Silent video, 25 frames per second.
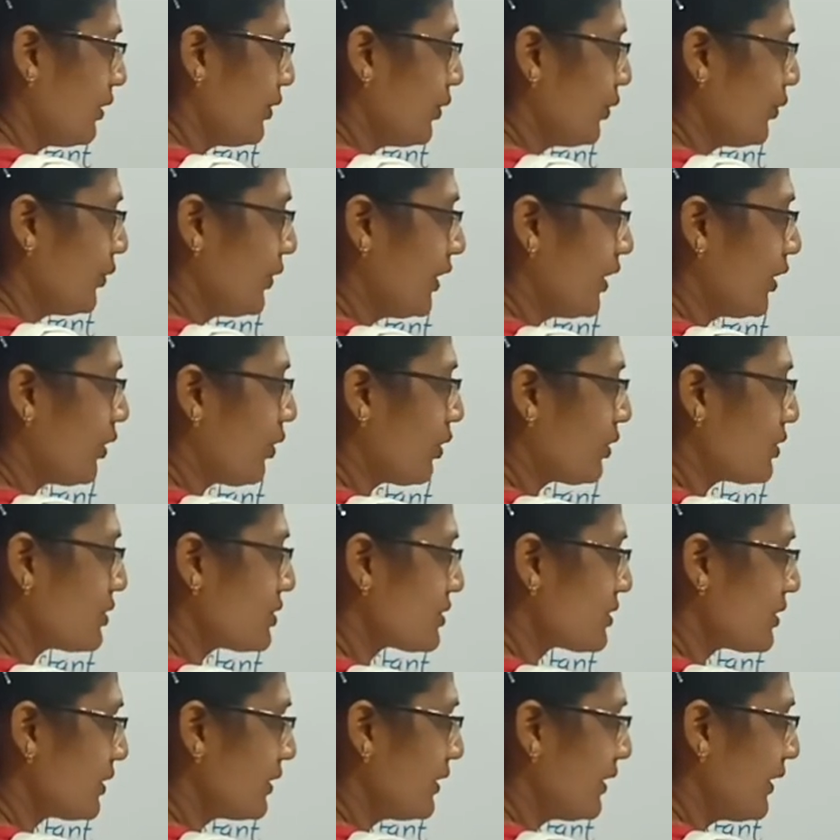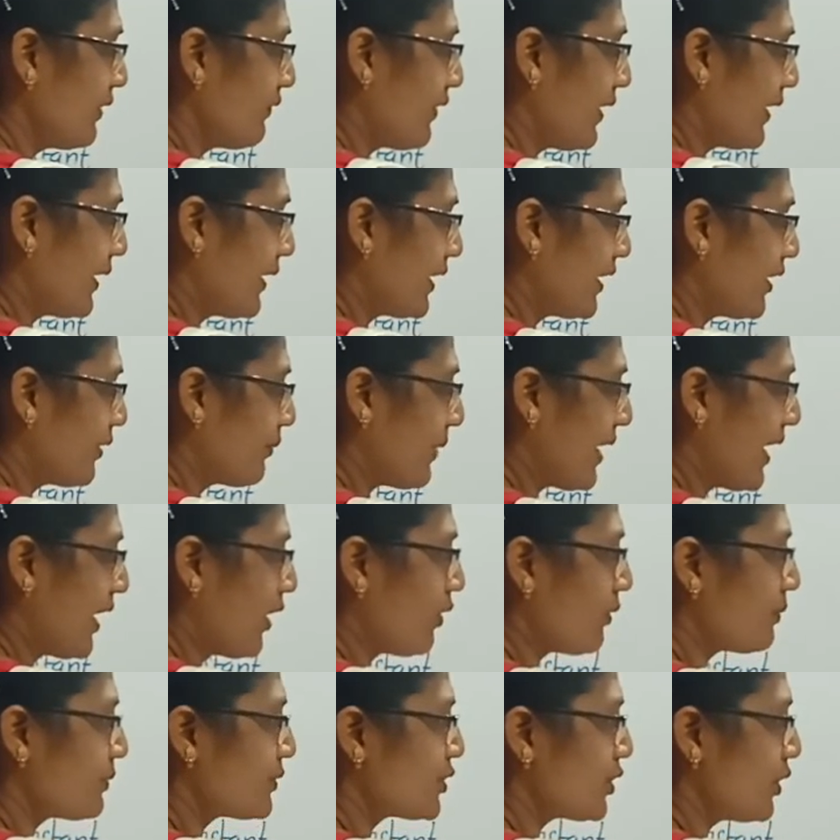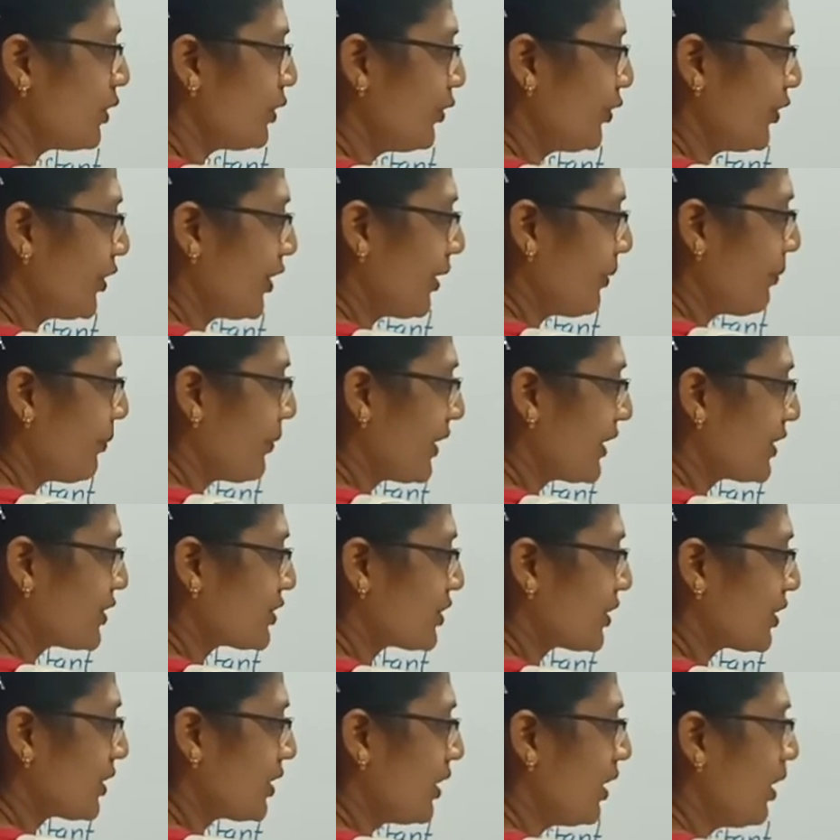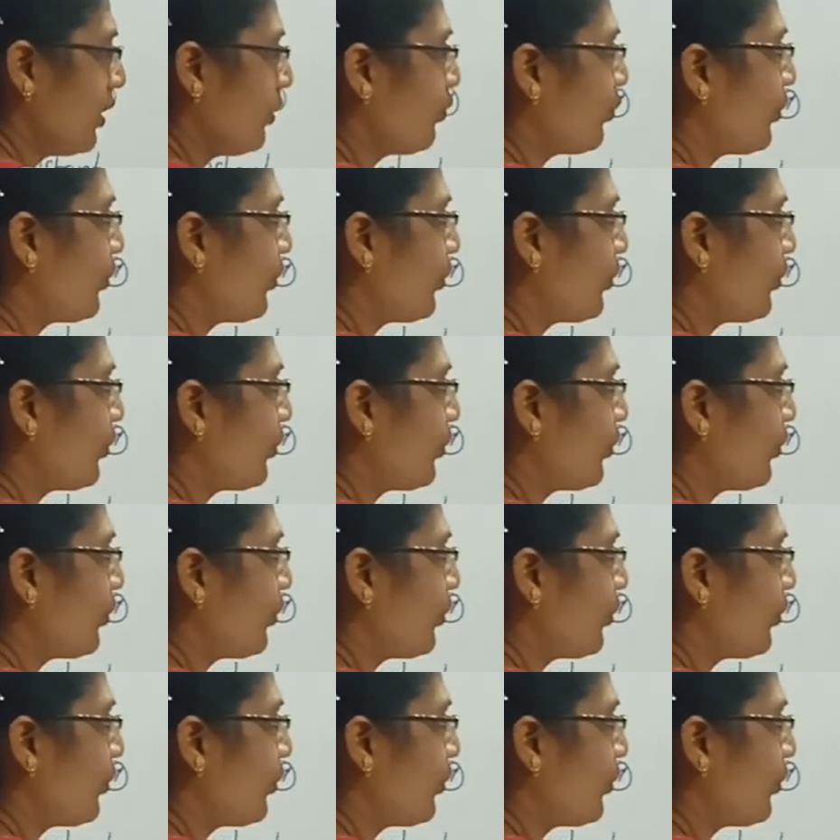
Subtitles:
Curie constant divided by absolute temperature.